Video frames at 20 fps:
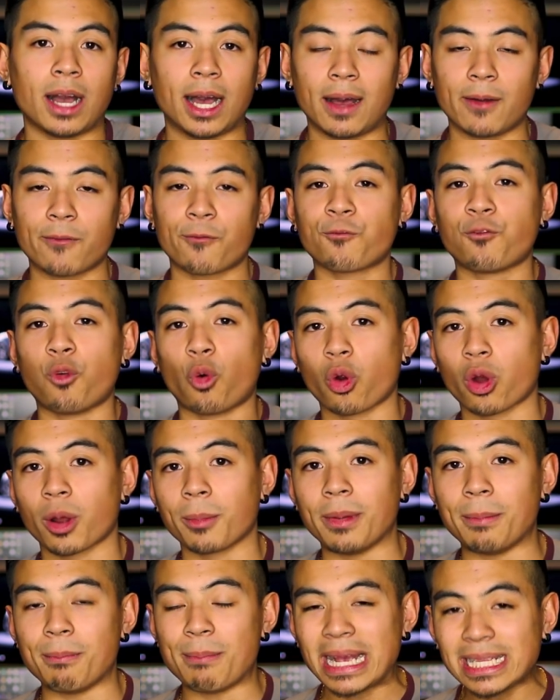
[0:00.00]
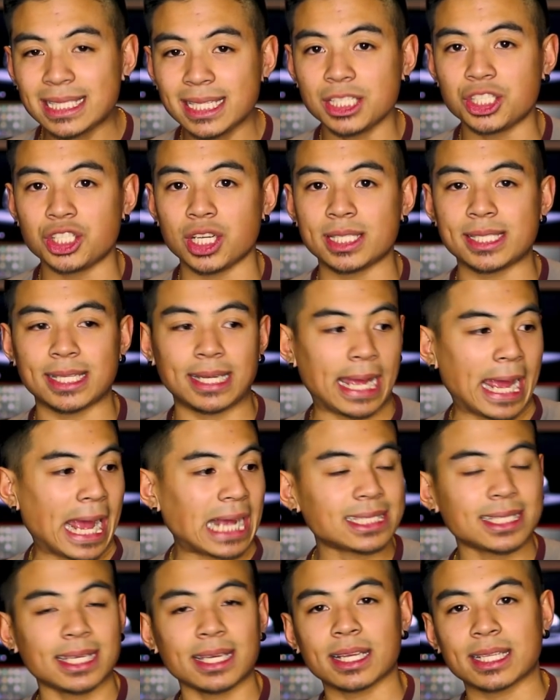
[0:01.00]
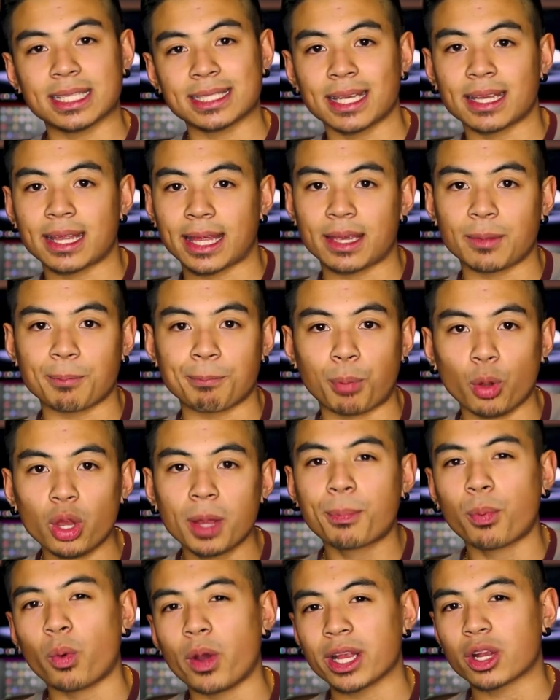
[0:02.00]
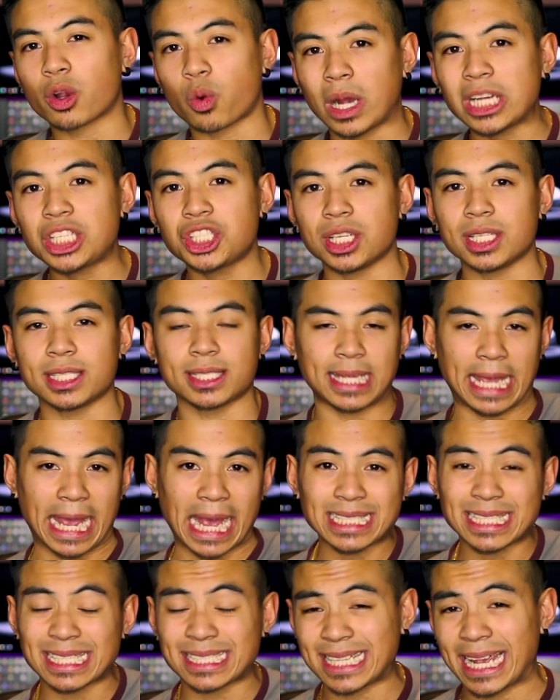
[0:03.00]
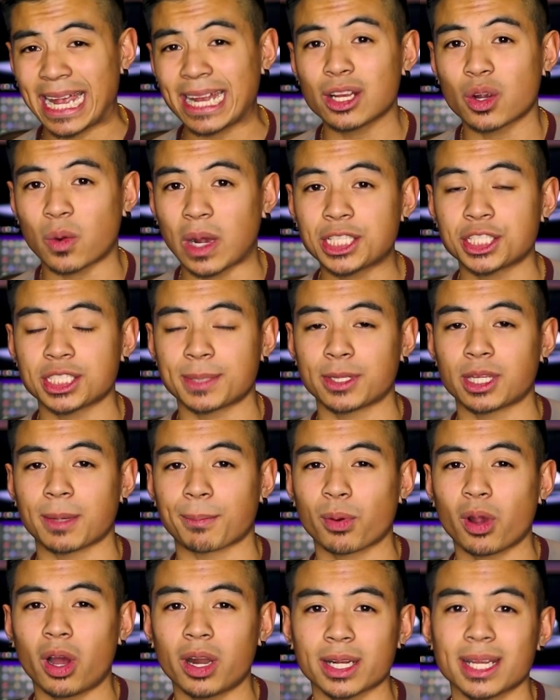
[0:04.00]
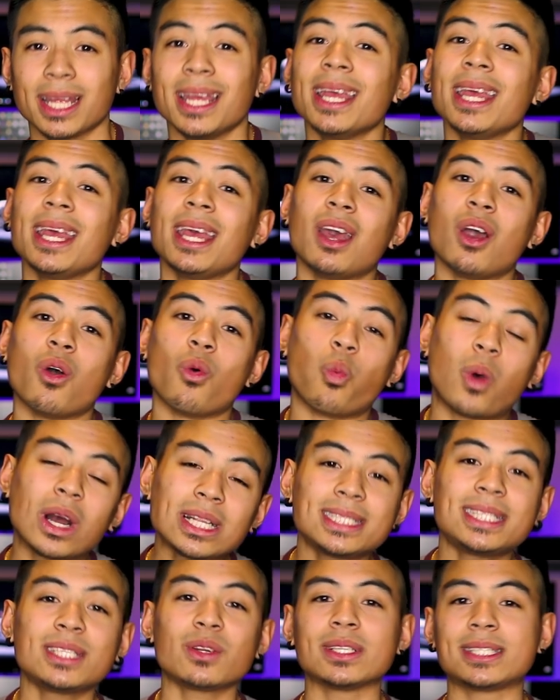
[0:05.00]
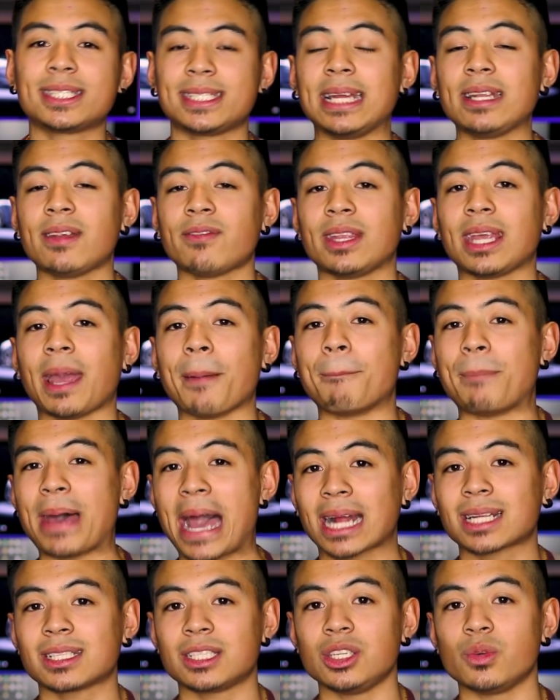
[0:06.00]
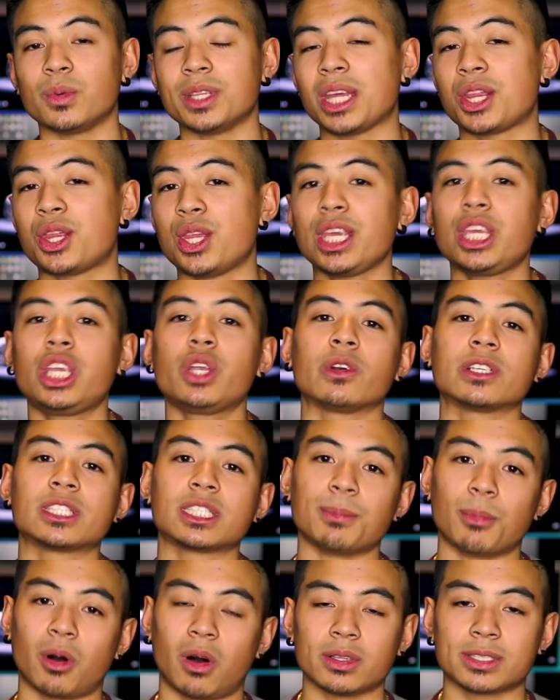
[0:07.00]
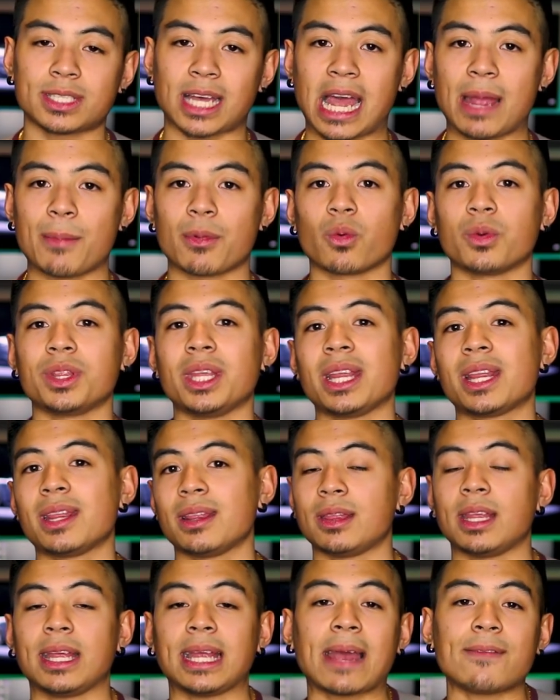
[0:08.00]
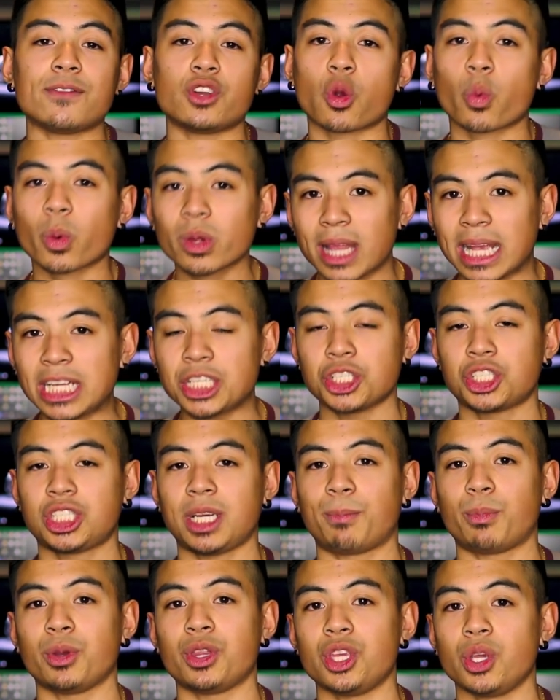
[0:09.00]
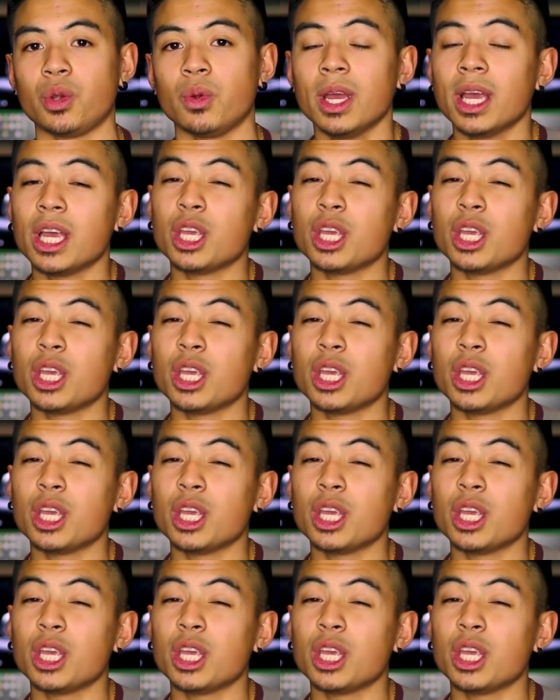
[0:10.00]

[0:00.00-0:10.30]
uh, form messages and asking like bullet point questions, asking 10 questions about their product, What's their incentive to get back to you when they think you're a small timer, when they, they have no relationship with you,